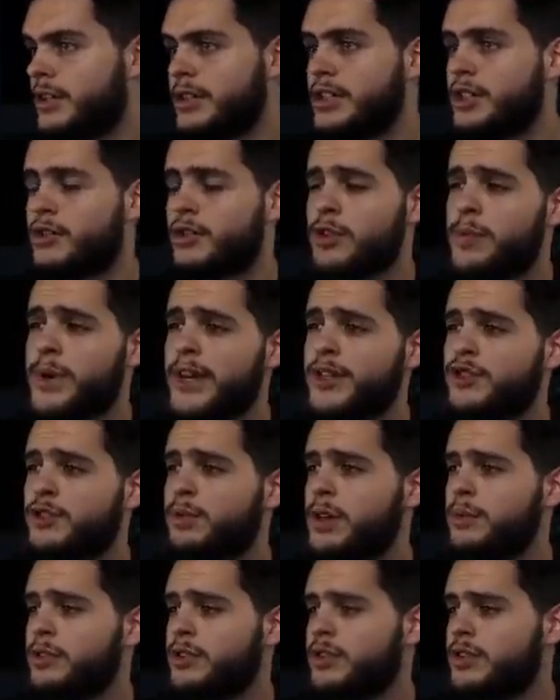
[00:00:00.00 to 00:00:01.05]
You run the Patriot
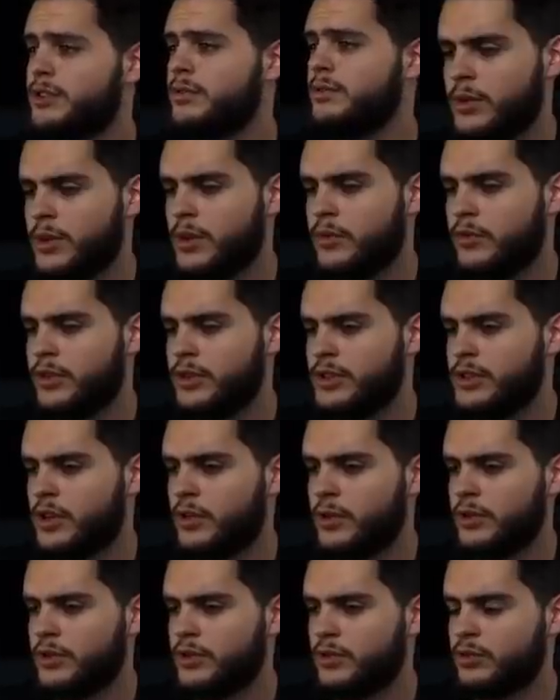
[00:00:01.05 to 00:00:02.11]
playbook too. I don't know if he's
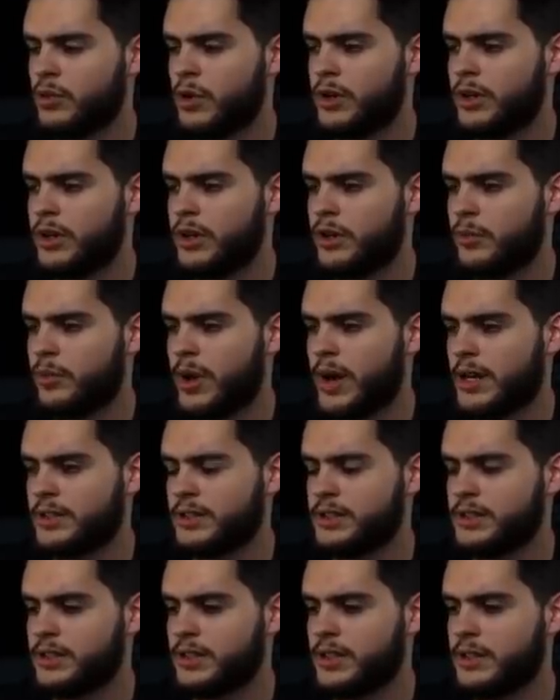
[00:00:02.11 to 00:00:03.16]
going to run it here or pass.
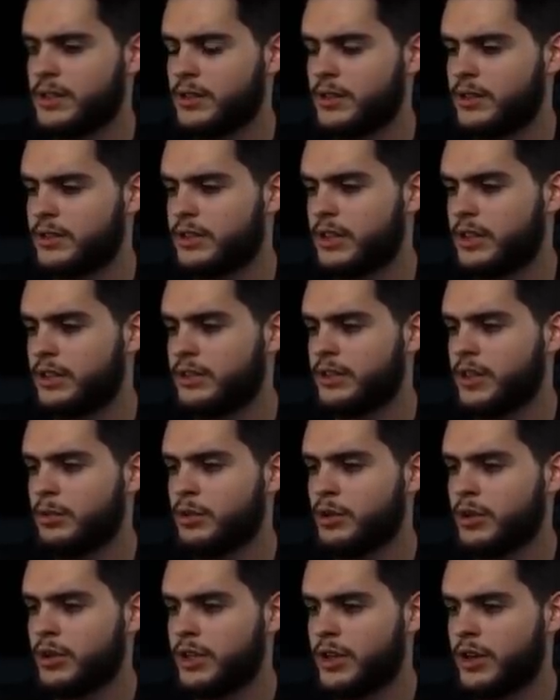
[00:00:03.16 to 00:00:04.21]
This is a double
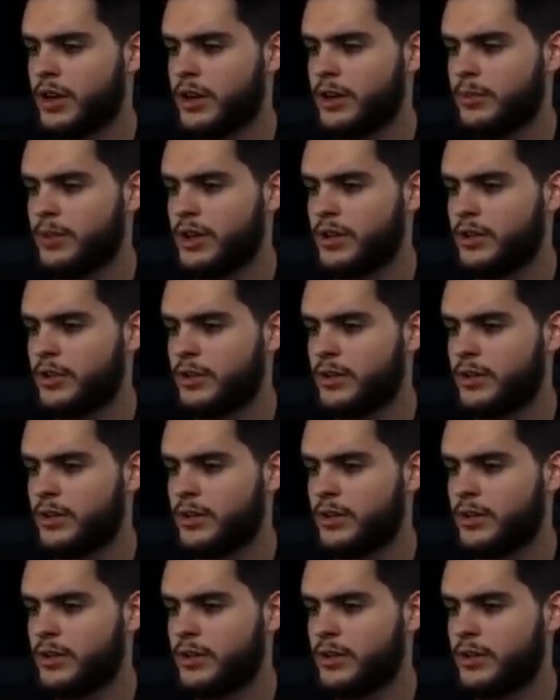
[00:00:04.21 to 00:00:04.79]
look here. It could be either.